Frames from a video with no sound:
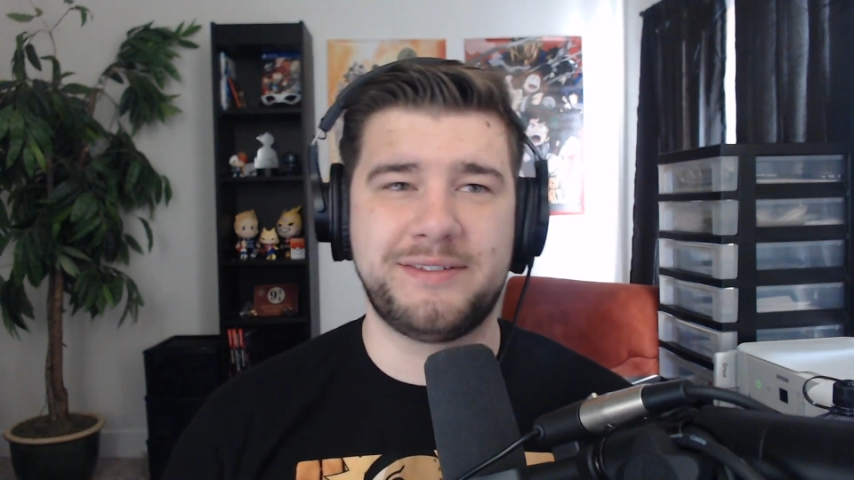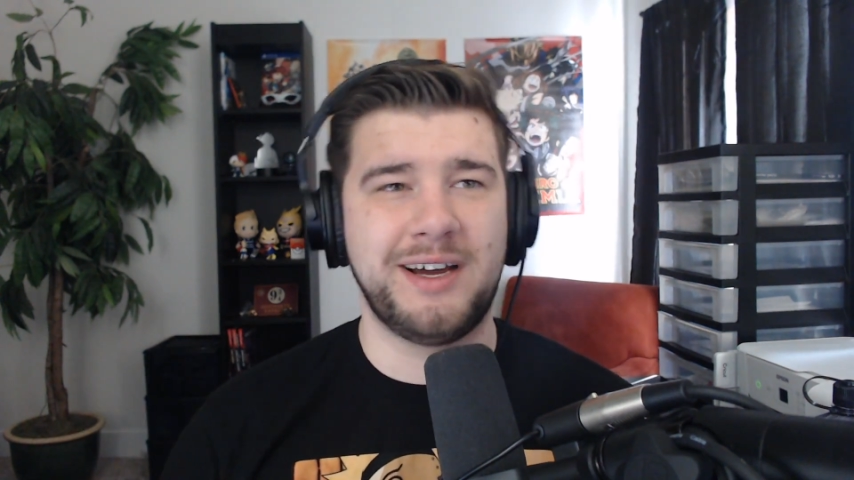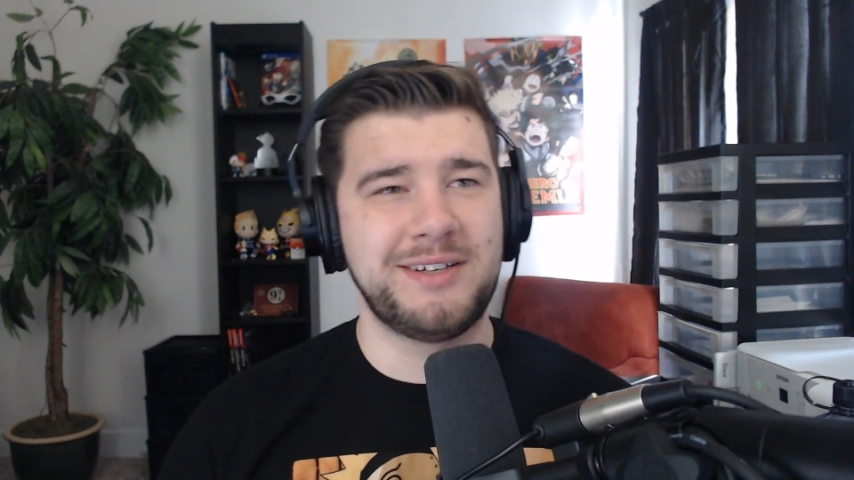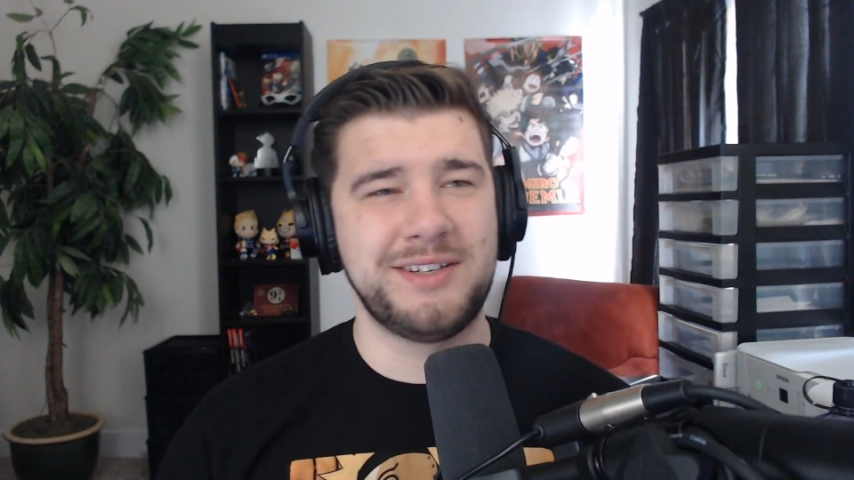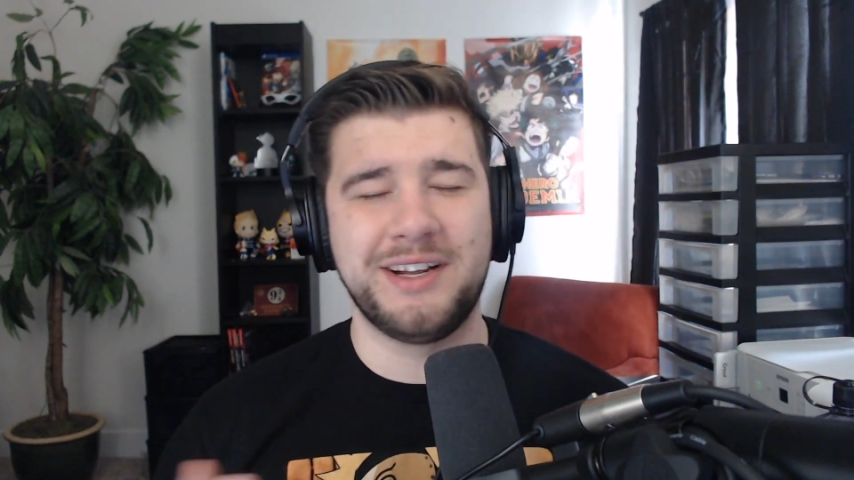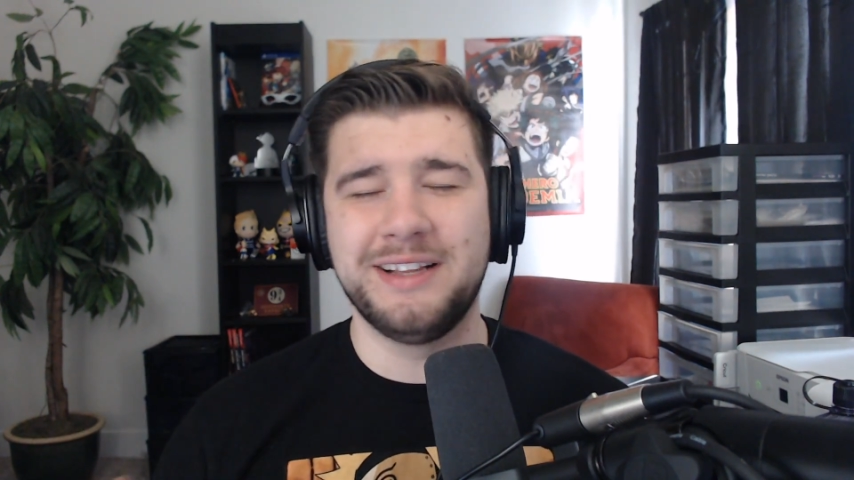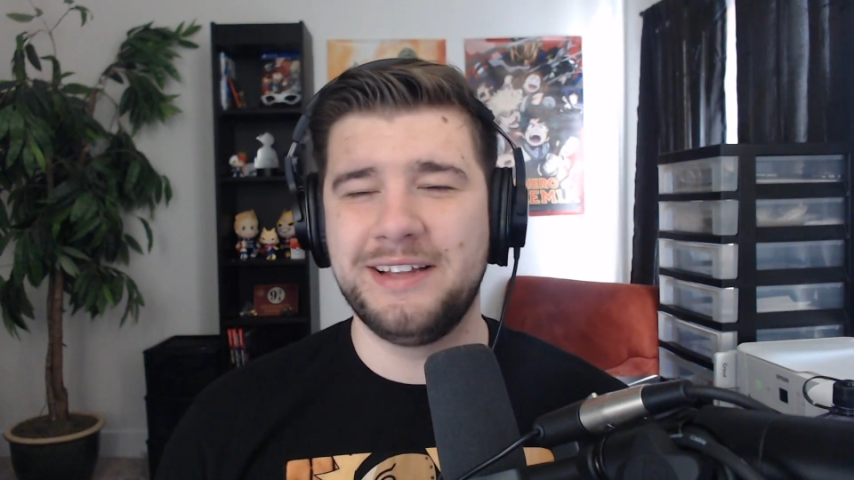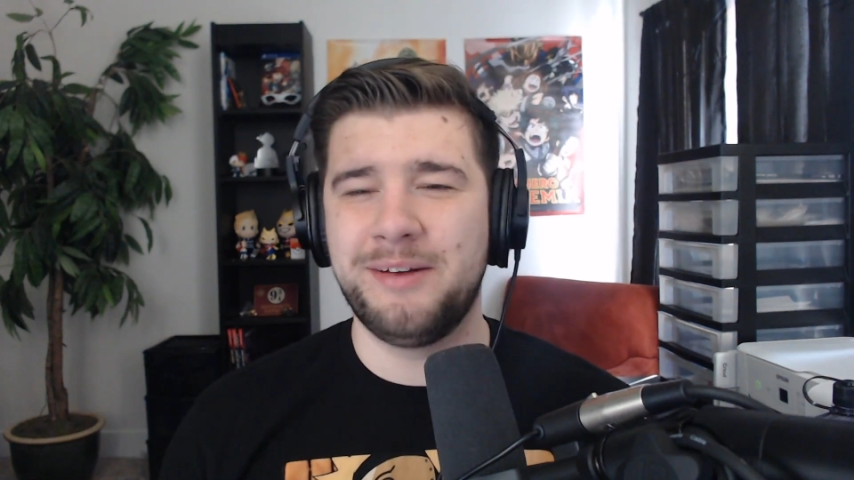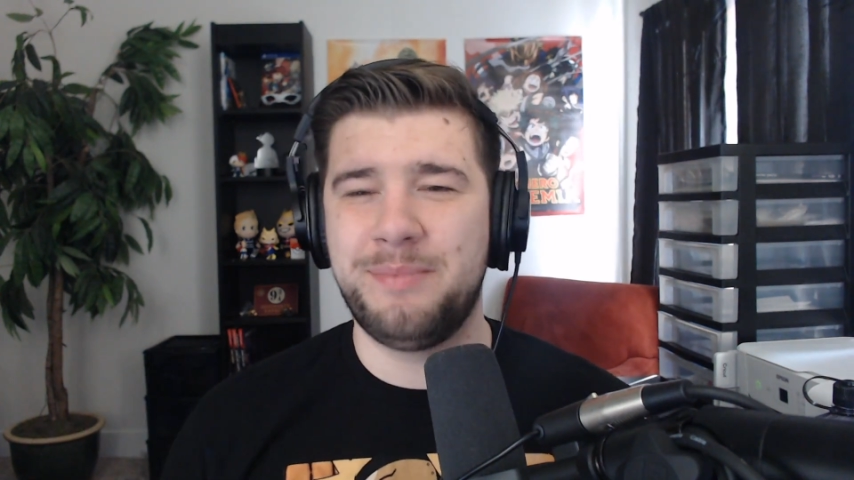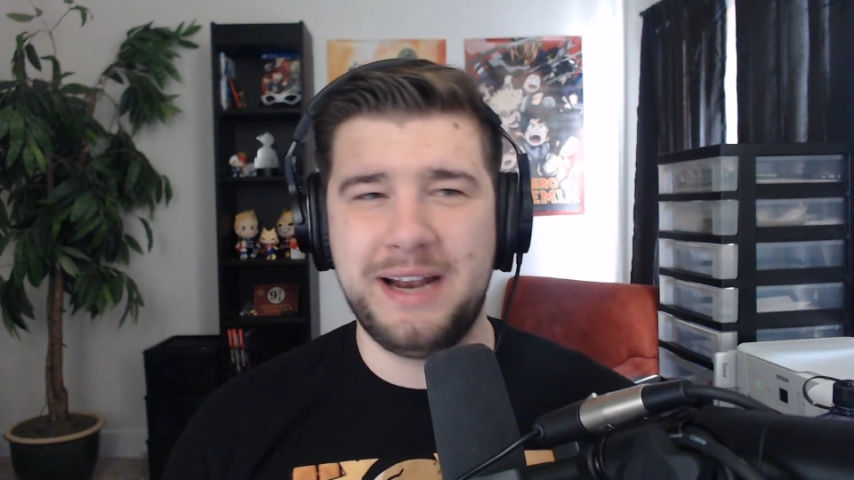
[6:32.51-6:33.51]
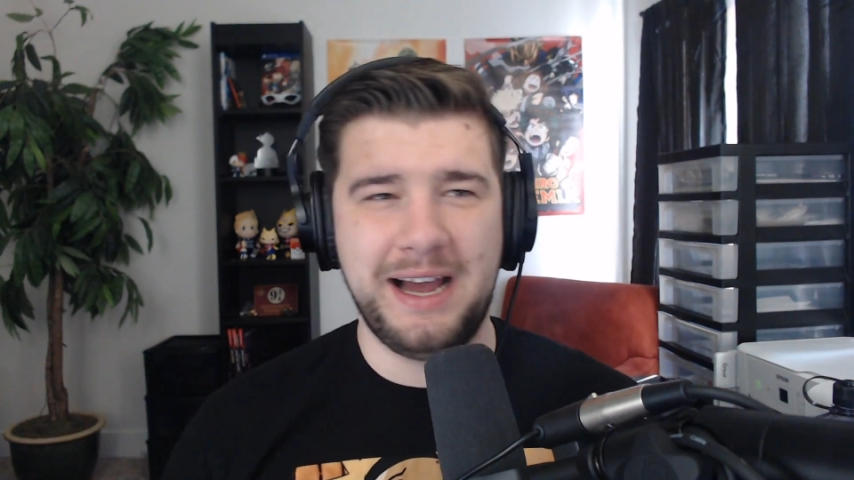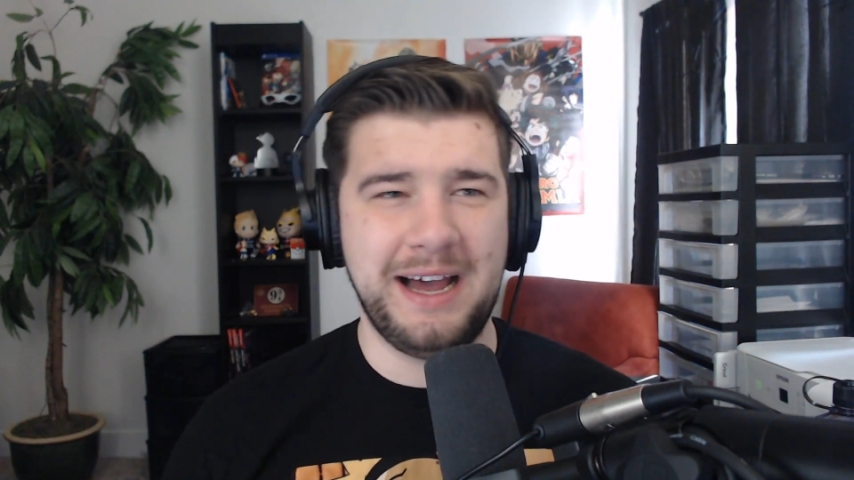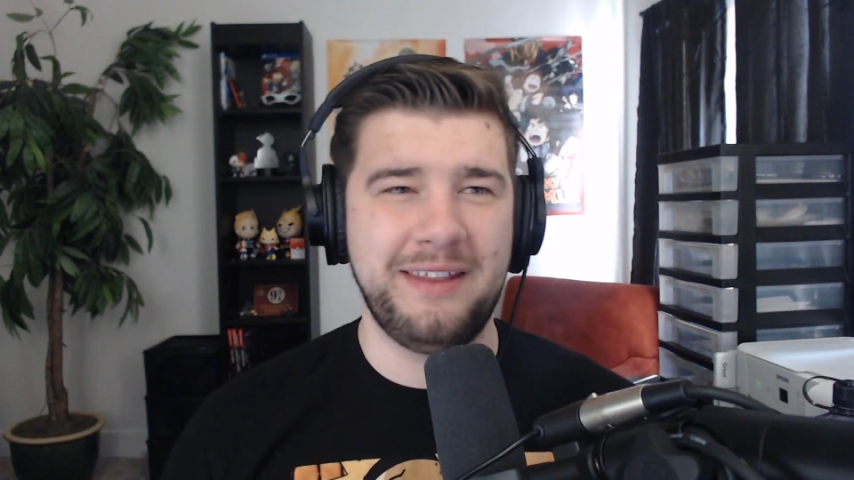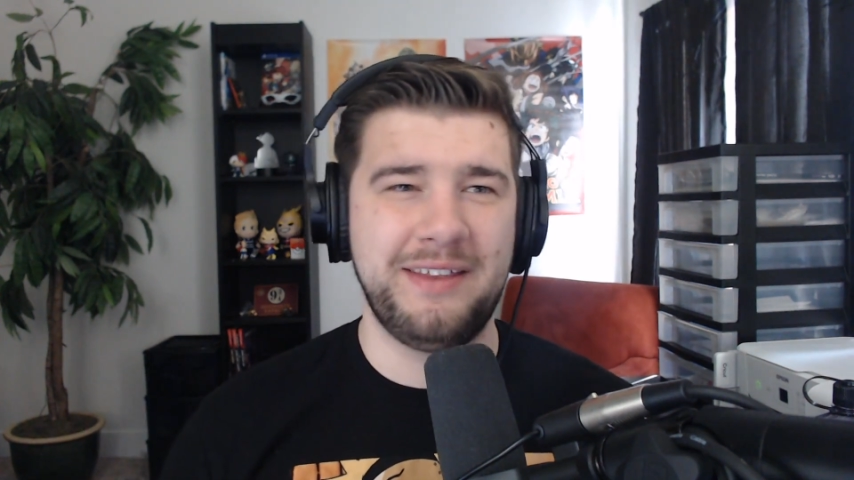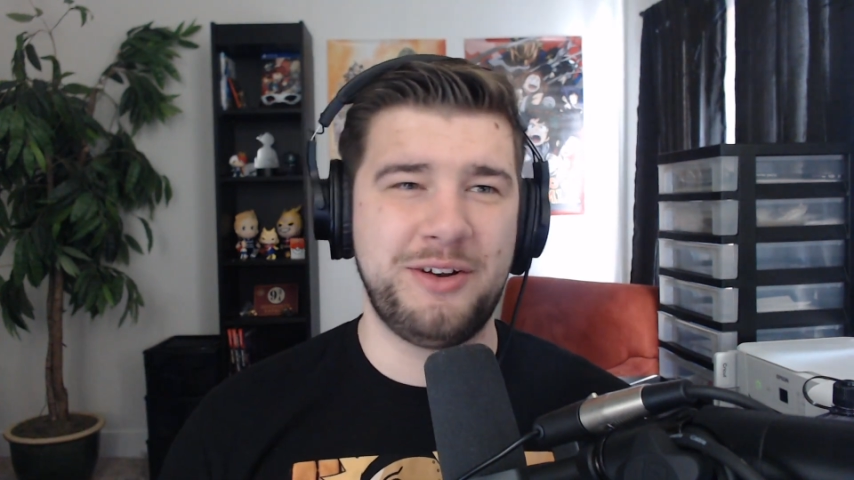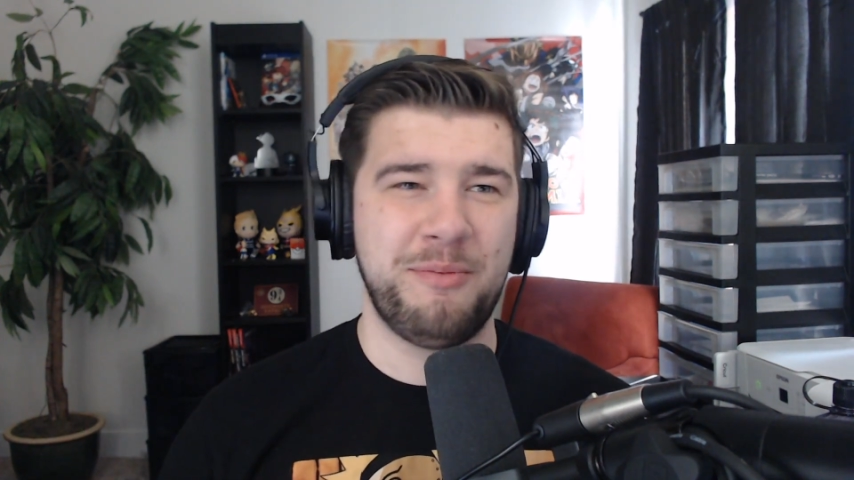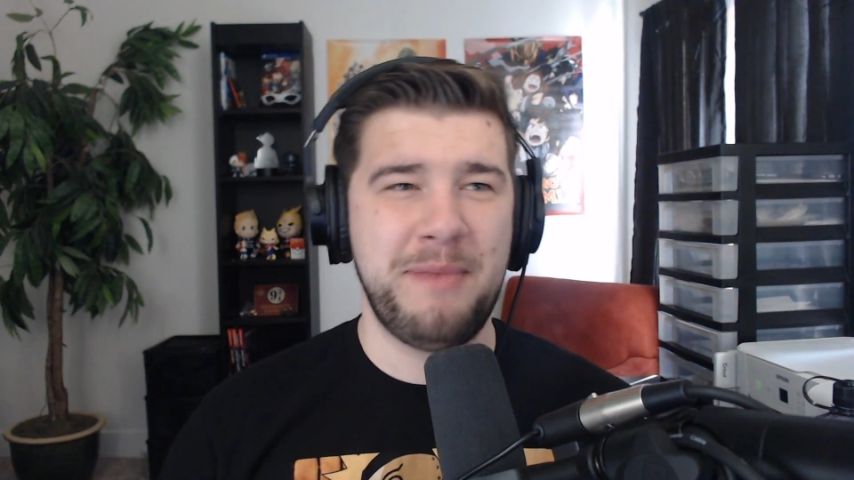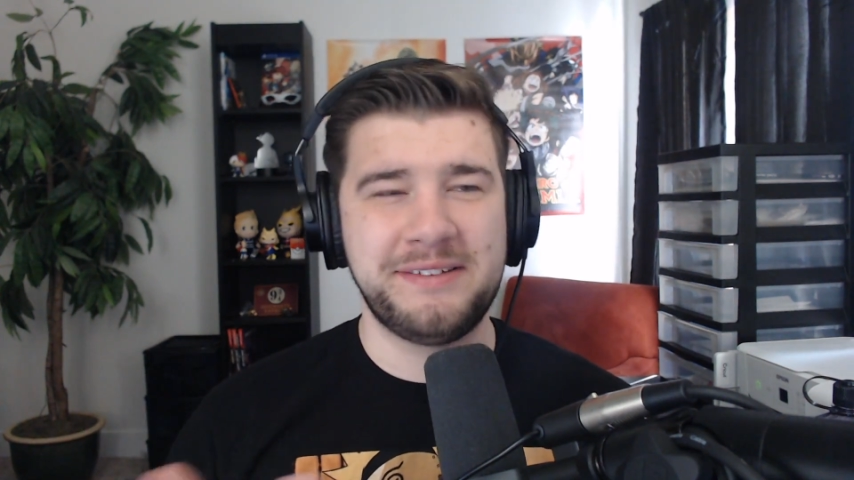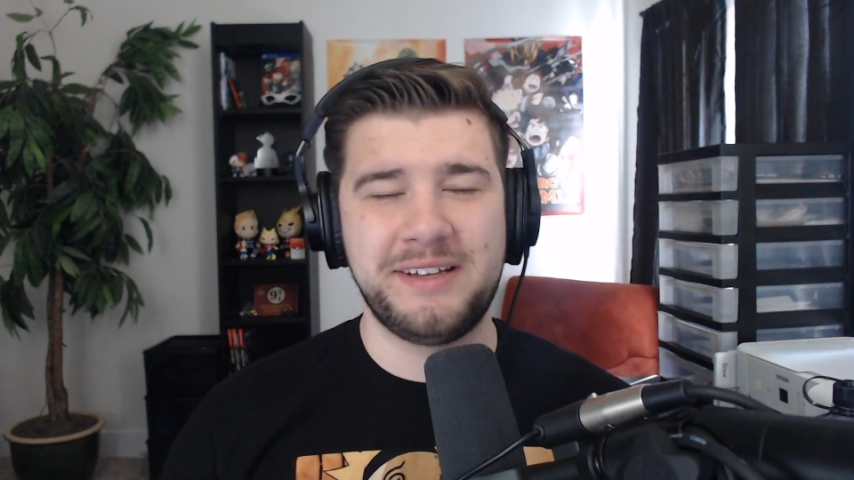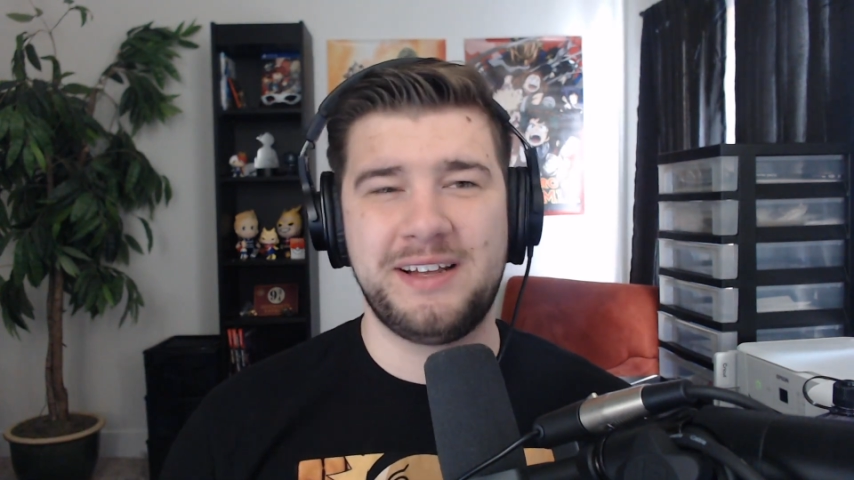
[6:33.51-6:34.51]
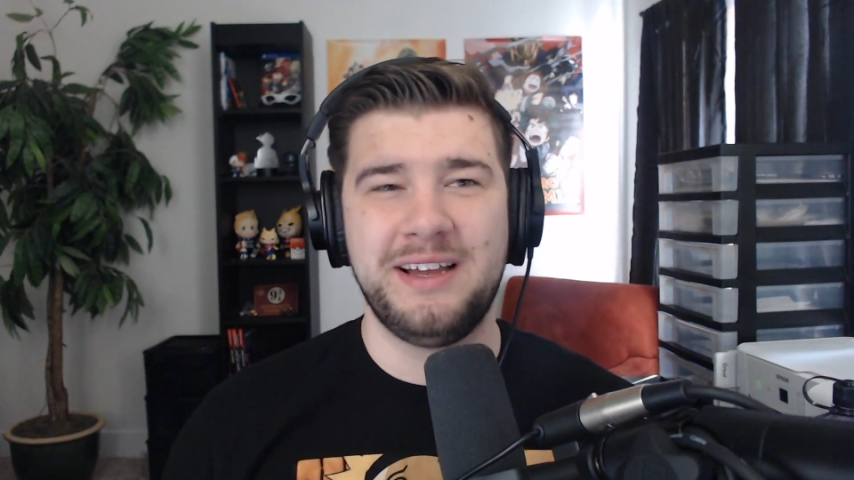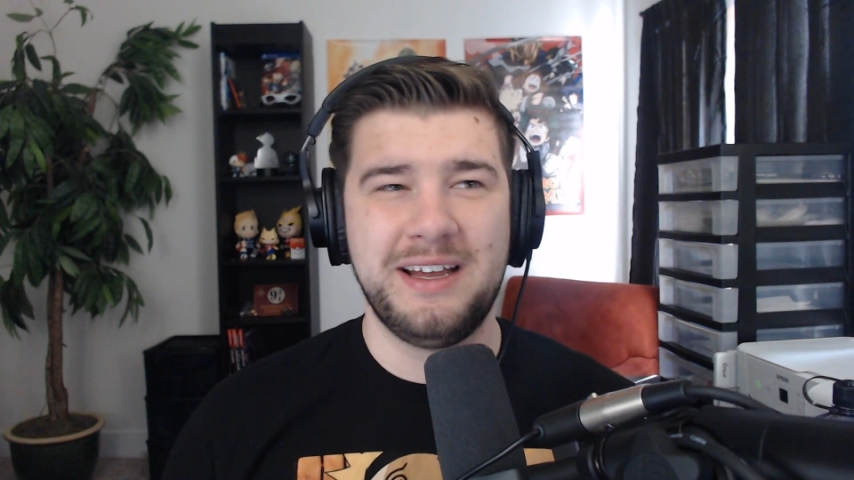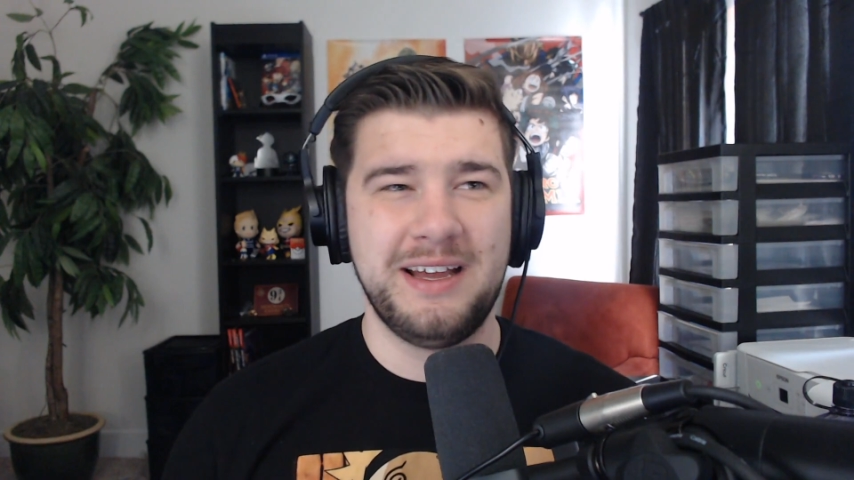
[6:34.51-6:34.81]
touching a little bit on the domestic